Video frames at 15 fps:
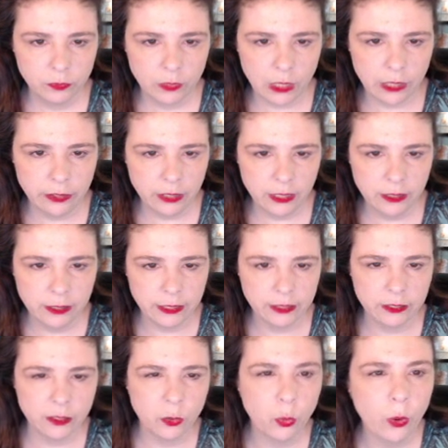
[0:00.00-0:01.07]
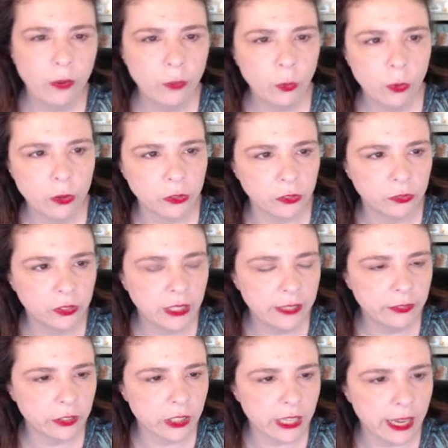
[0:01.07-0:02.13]
I think that whoever wrote the
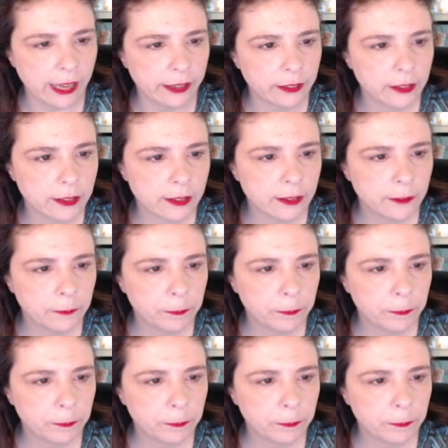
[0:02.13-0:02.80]
flavor text